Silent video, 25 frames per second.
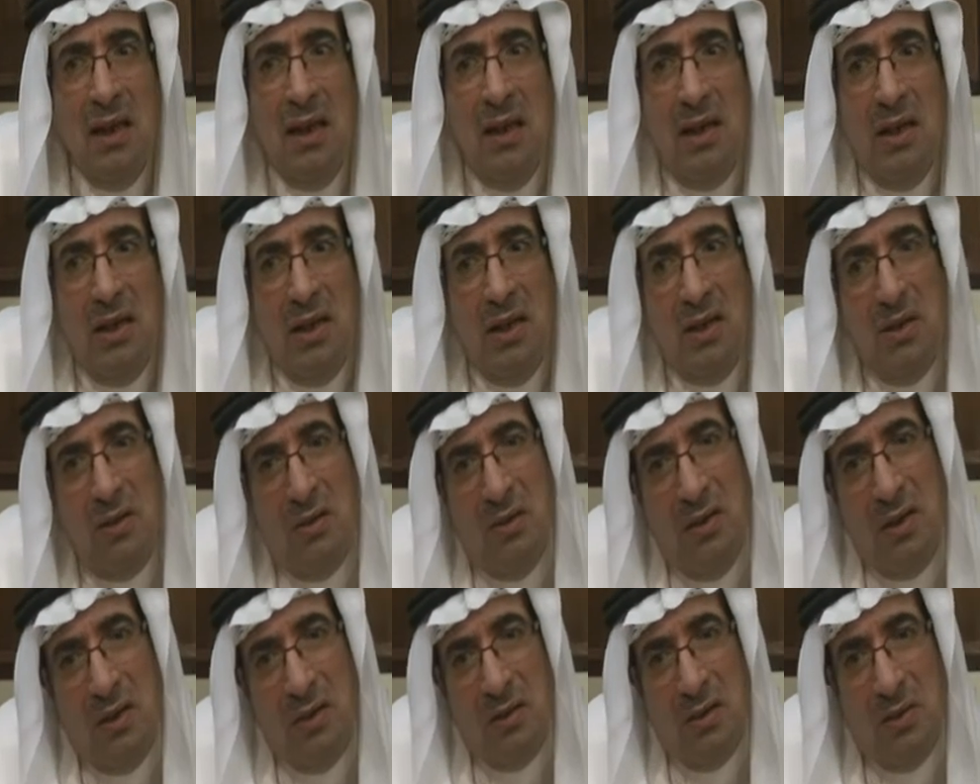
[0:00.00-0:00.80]

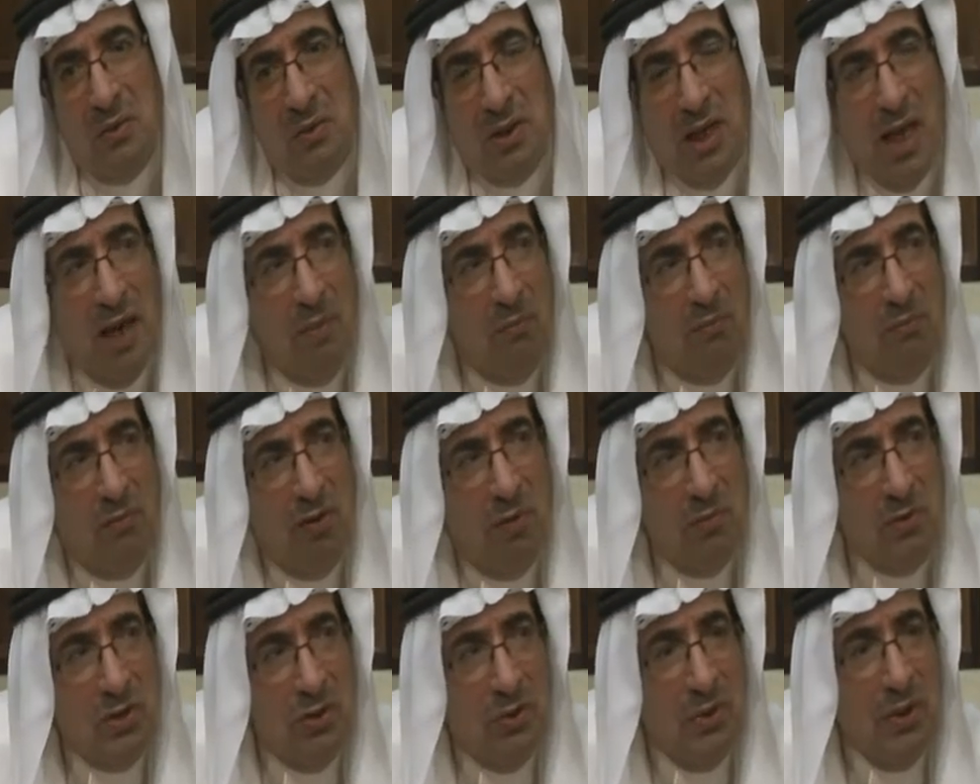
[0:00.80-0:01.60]
he came from
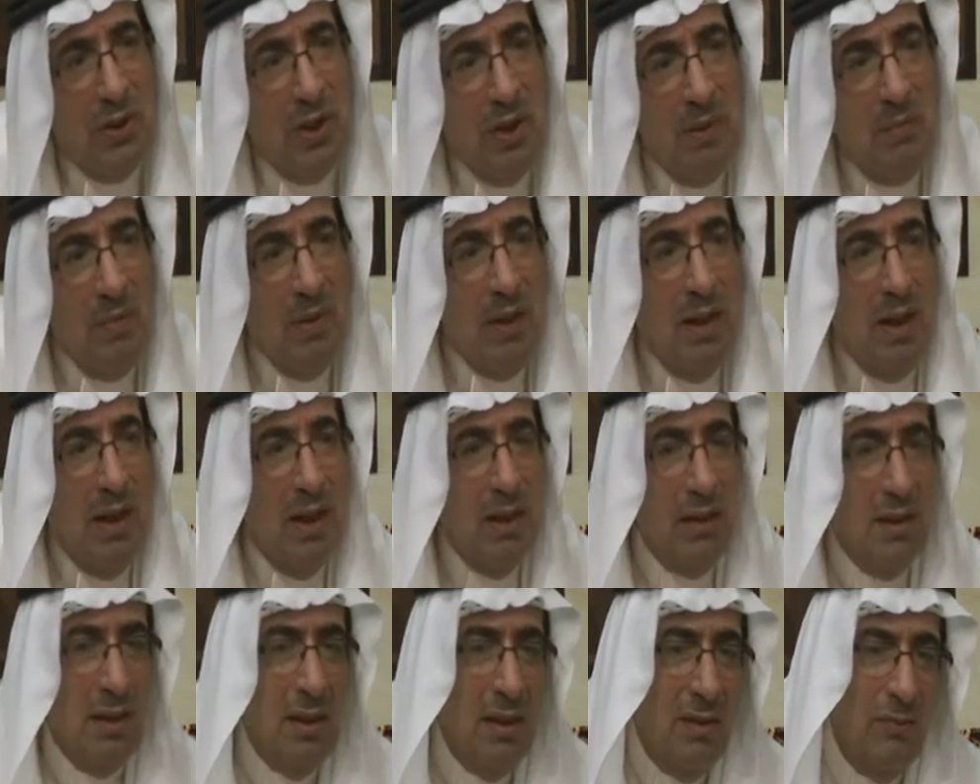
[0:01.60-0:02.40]
Saudi Arabia and
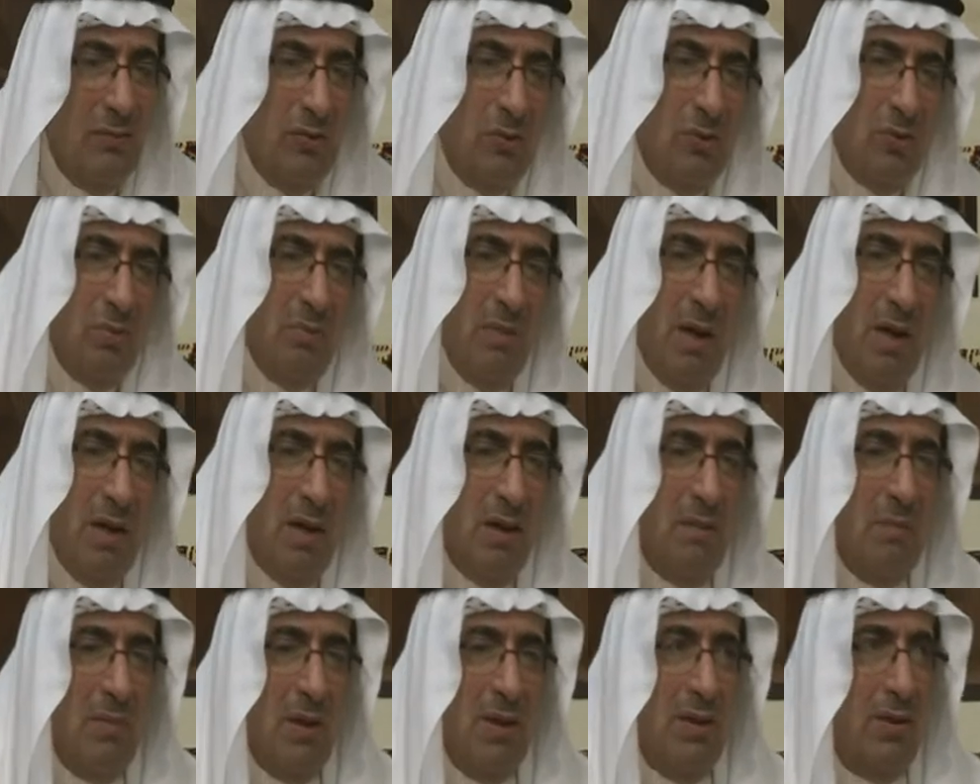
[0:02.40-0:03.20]
he was with my
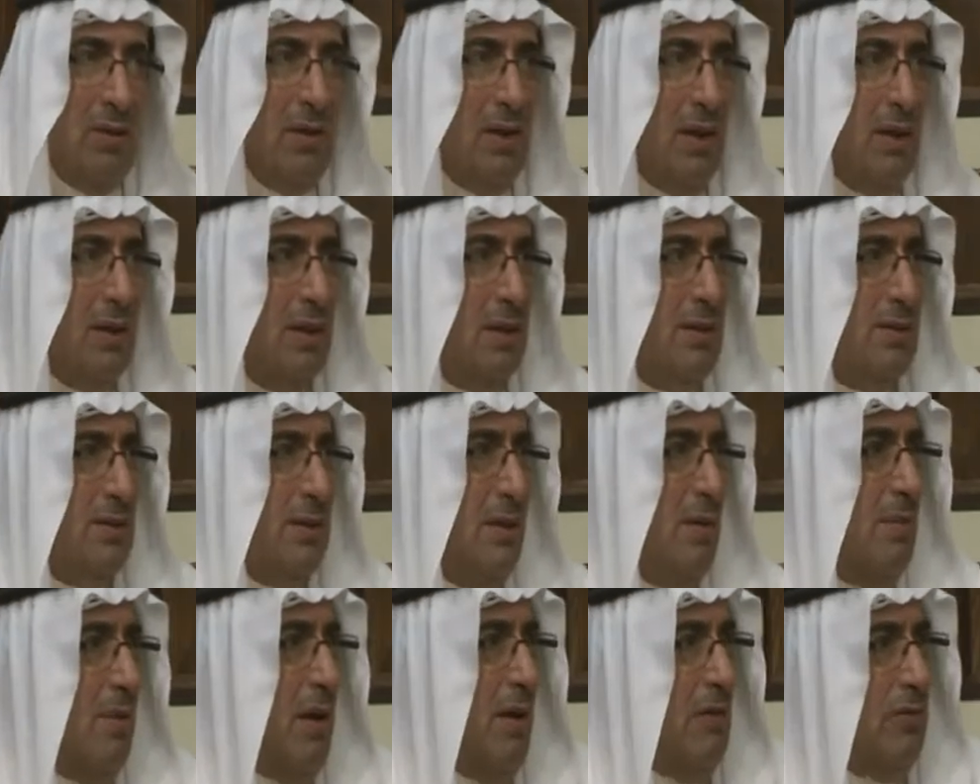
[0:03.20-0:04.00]
mother in the
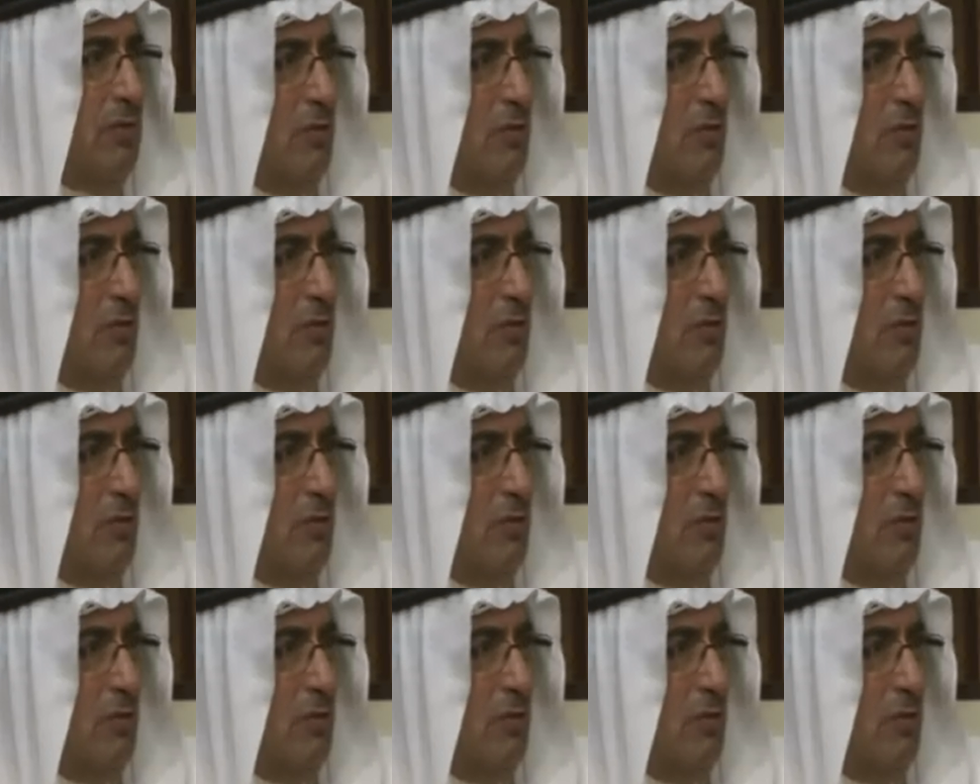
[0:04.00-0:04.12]
same house for